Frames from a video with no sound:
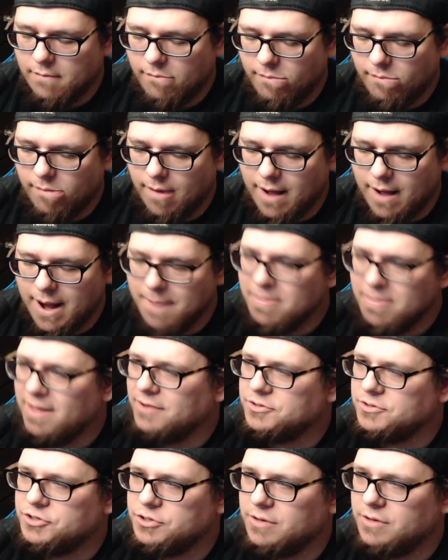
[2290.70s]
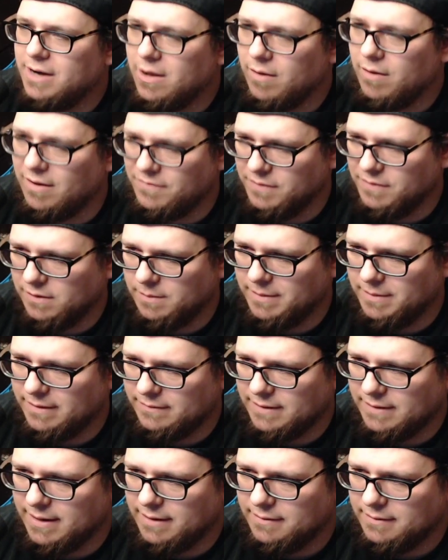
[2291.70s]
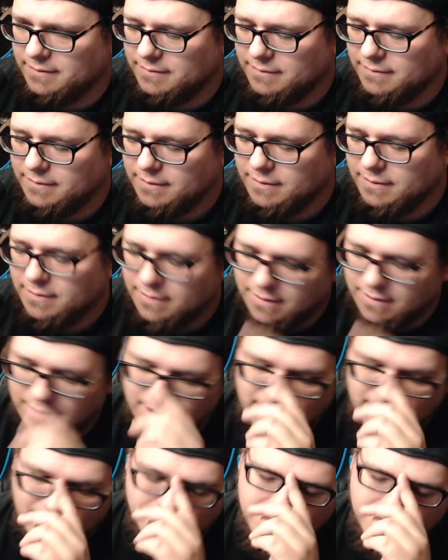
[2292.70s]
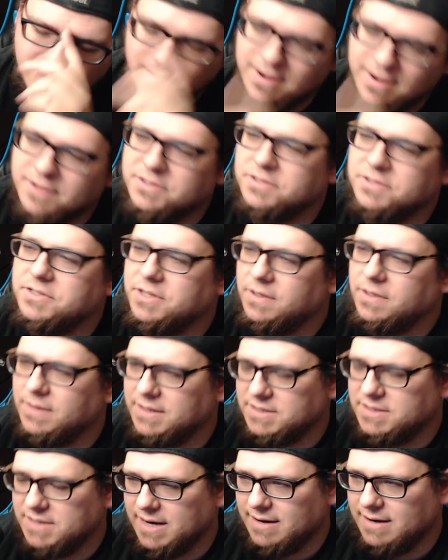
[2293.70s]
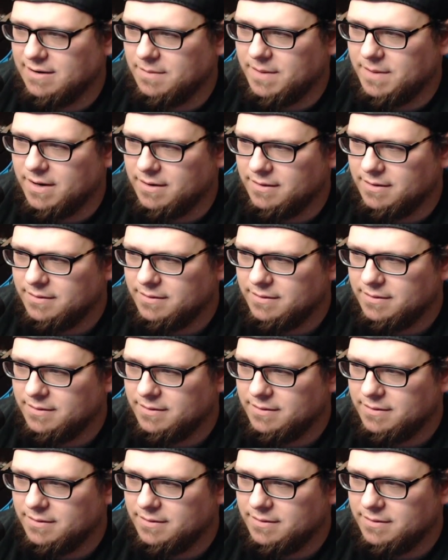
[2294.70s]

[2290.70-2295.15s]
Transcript: I'm not sure how I feel about that. I'm not necessarily excited about it.